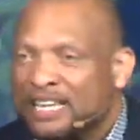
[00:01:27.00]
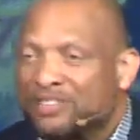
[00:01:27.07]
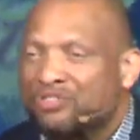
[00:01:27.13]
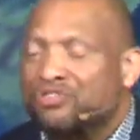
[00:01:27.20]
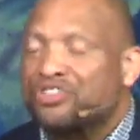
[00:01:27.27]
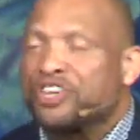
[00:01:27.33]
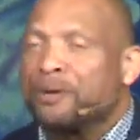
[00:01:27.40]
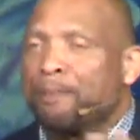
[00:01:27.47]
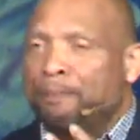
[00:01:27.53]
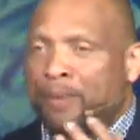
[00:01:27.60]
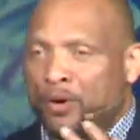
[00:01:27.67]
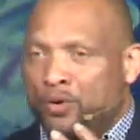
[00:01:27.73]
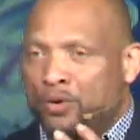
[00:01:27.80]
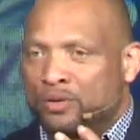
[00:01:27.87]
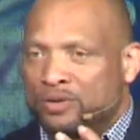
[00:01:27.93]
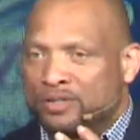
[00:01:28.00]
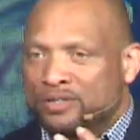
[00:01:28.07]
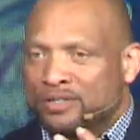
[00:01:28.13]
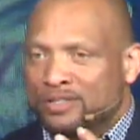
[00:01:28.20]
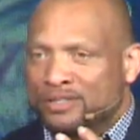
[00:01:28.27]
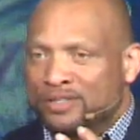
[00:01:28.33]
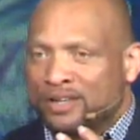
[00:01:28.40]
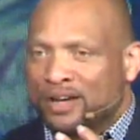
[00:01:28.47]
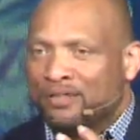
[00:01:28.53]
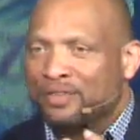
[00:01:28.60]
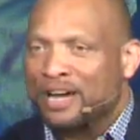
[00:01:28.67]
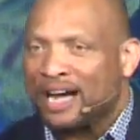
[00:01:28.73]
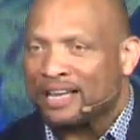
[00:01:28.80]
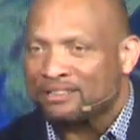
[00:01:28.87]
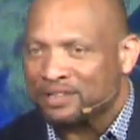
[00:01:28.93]
a thimble of
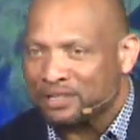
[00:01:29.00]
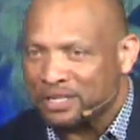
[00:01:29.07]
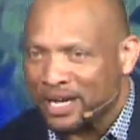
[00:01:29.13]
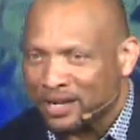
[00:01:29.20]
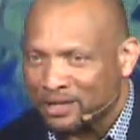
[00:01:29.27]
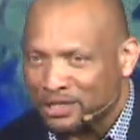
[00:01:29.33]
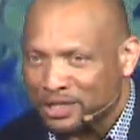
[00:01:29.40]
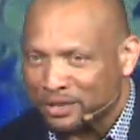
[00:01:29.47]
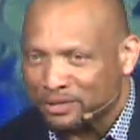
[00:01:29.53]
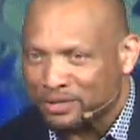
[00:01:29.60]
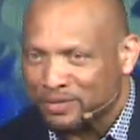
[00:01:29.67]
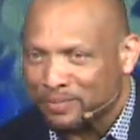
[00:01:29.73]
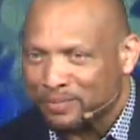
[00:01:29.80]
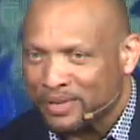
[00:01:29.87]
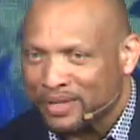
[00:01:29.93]
God's intelligence.